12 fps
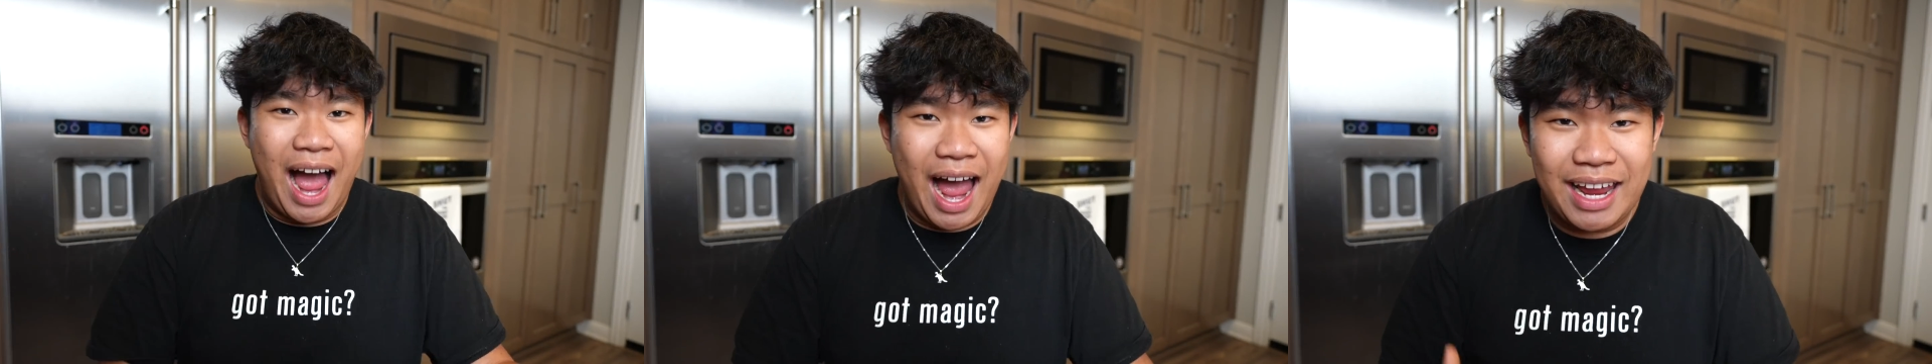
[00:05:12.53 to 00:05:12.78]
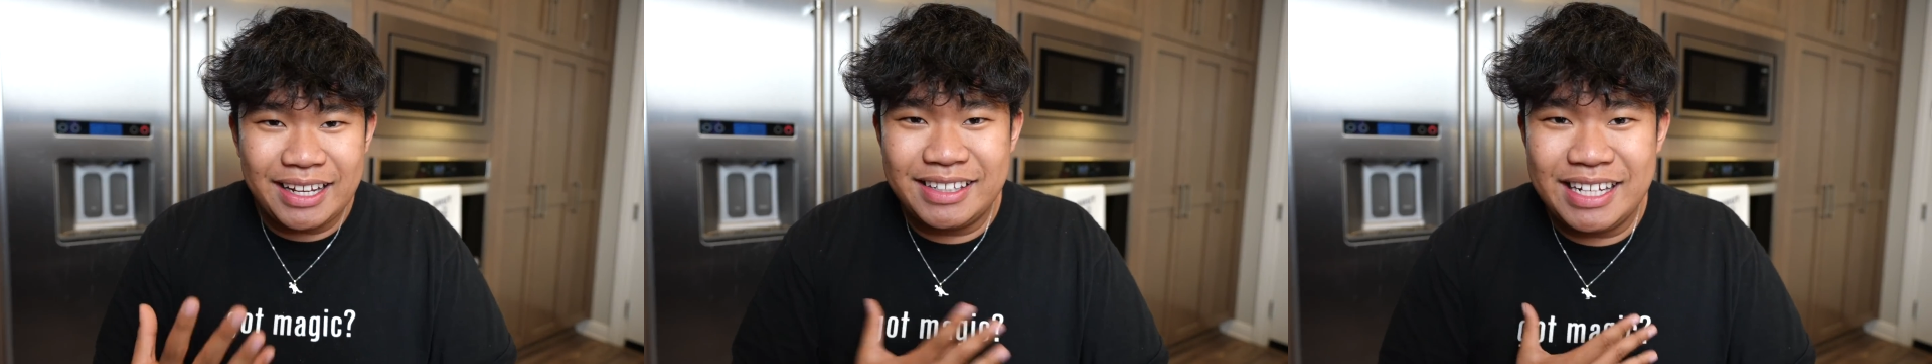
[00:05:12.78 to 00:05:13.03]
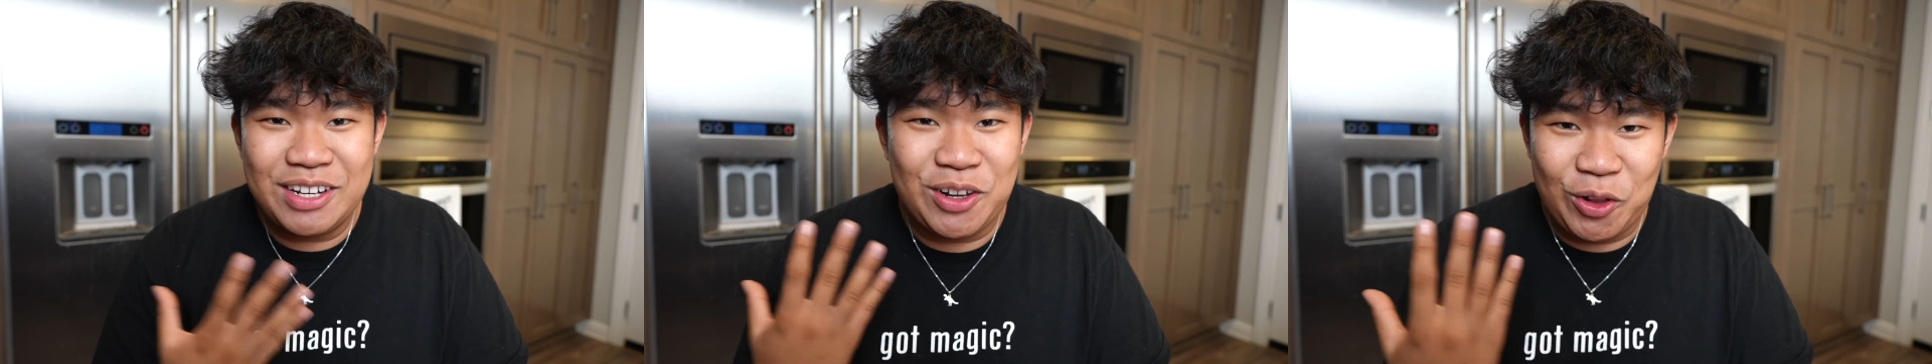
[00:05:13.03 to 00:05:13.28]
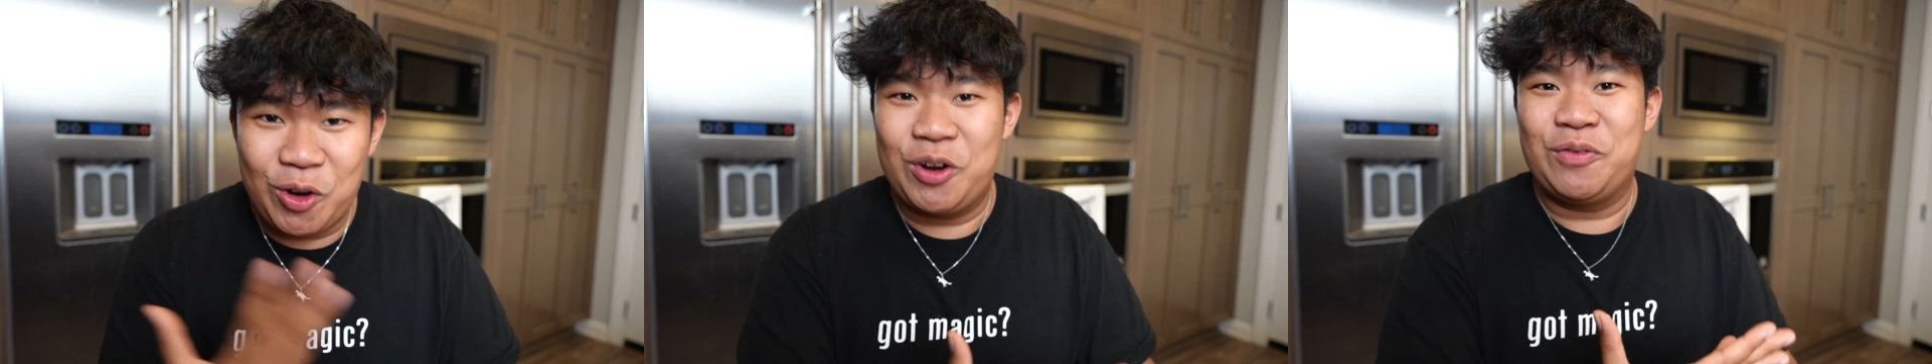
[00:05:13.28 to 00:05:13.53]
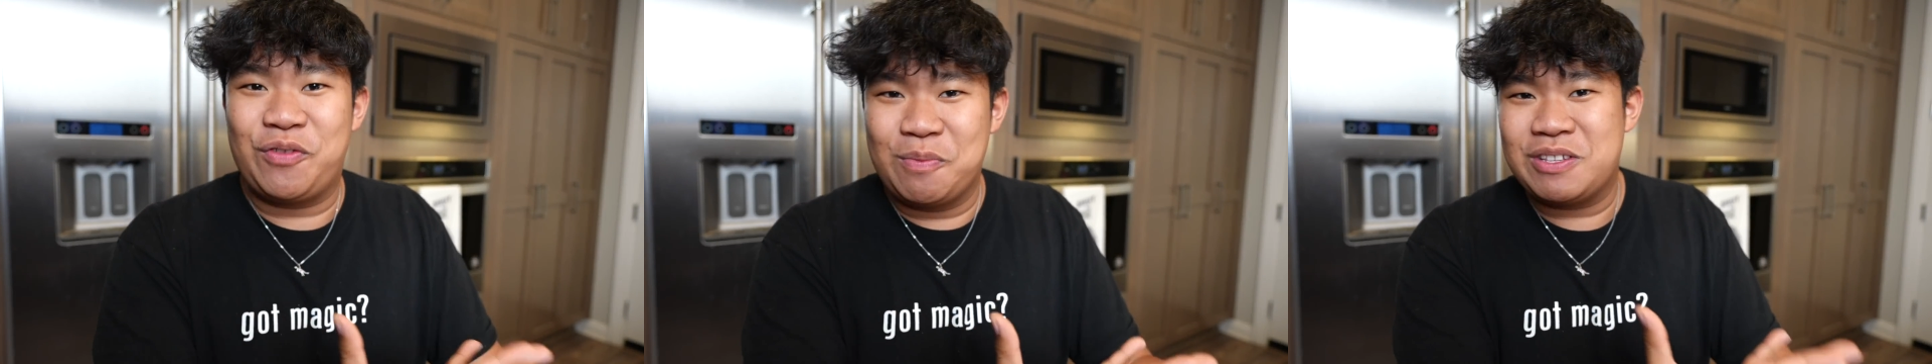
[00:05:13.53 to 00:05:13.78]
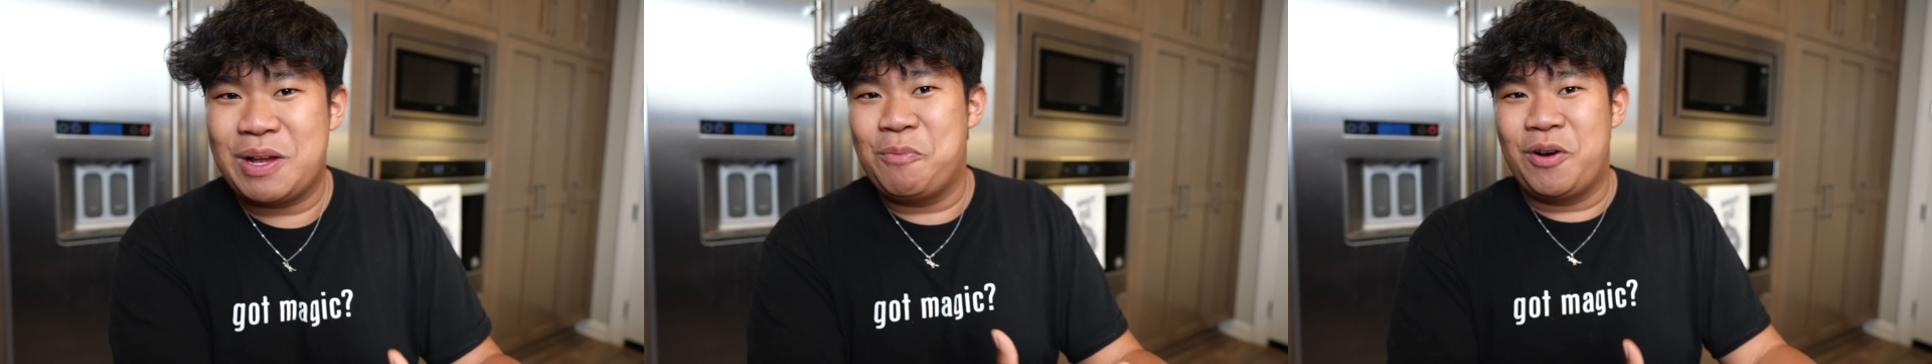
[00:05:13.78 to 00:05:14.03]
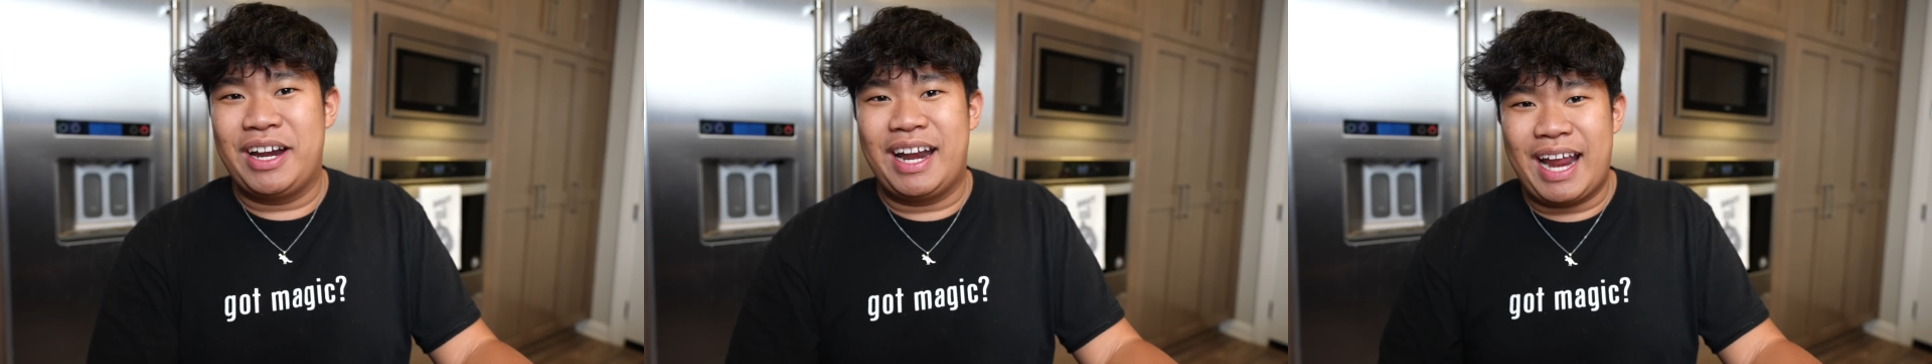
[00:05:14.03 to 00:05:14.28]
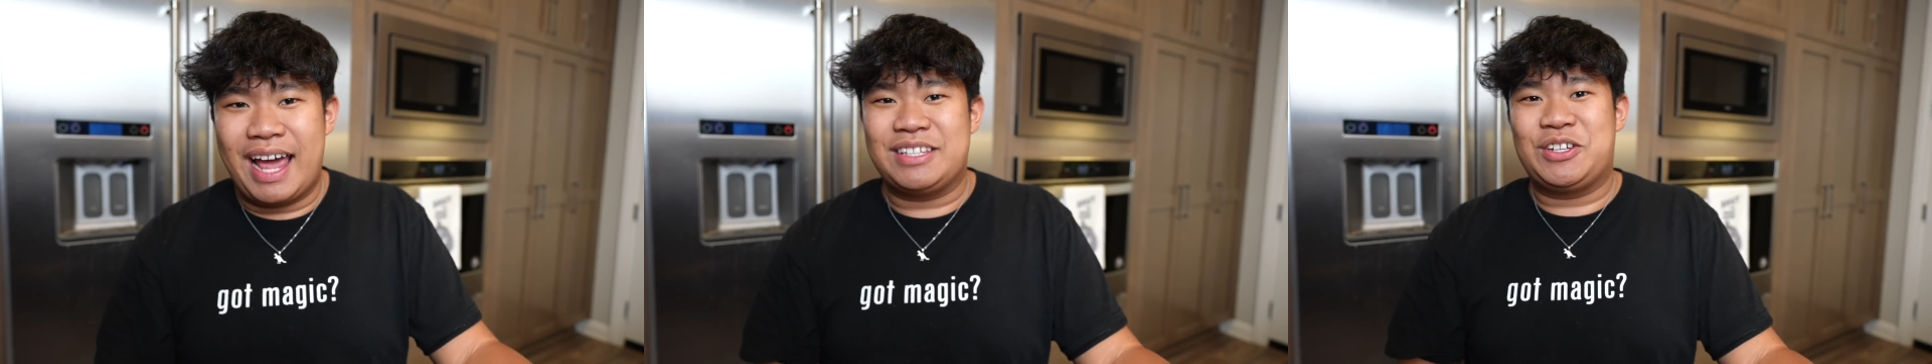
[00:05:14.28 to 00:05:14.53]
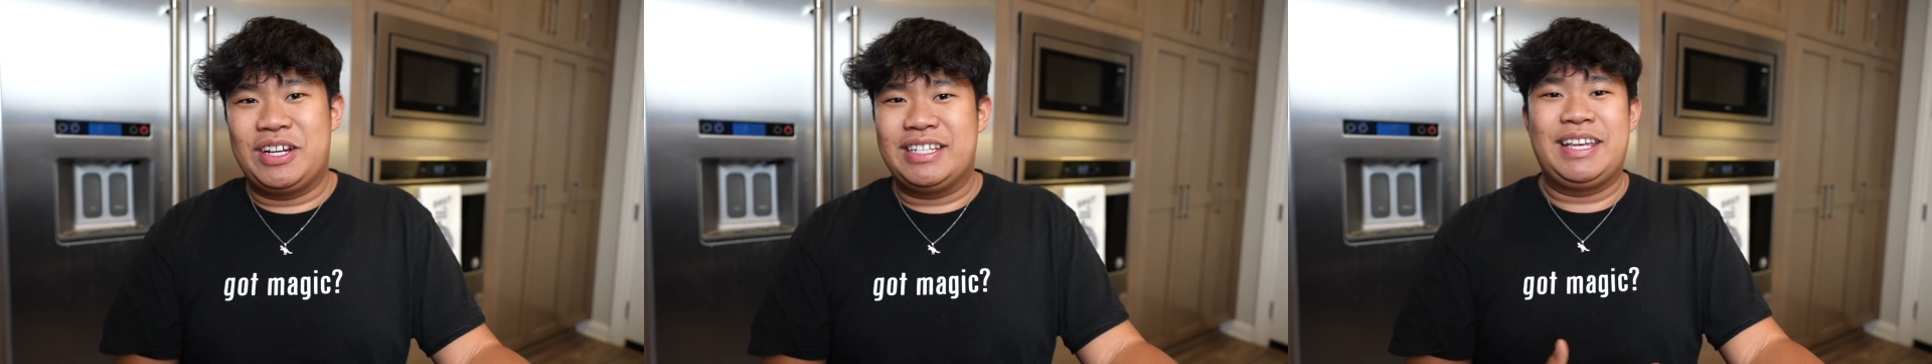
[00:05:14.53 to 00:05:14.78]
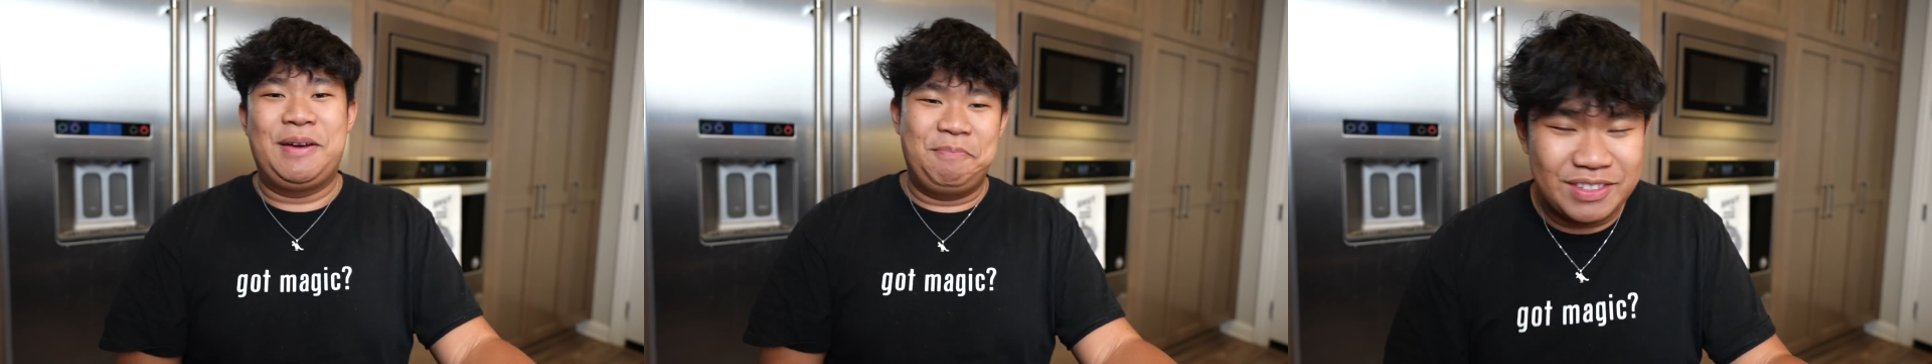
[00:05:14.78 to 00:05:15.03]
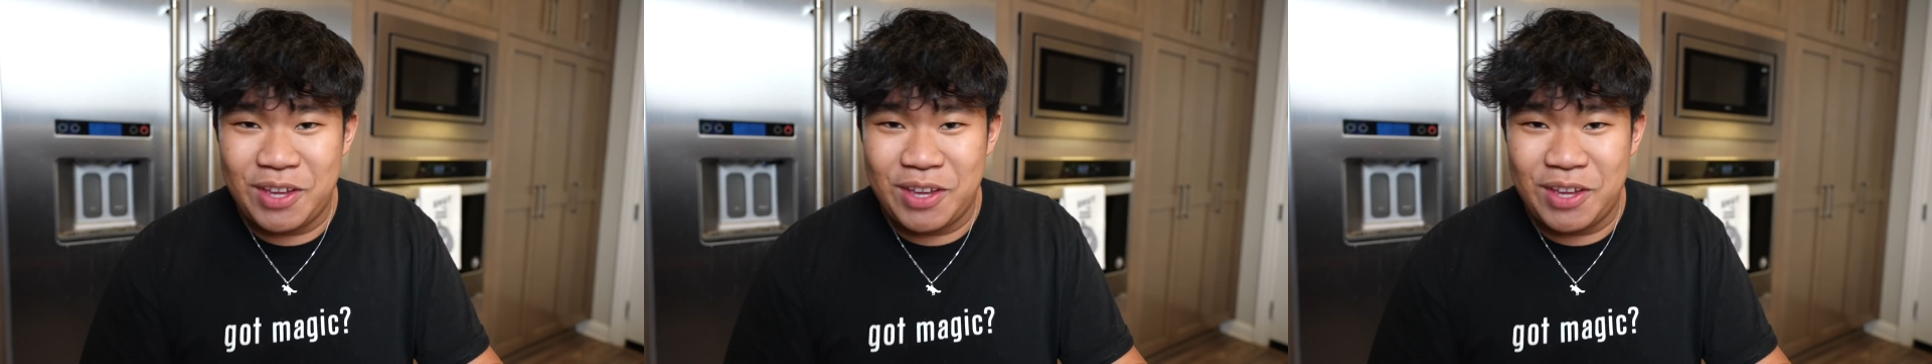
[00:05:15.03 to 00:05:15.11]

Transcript: I need to learn from someone as good as him.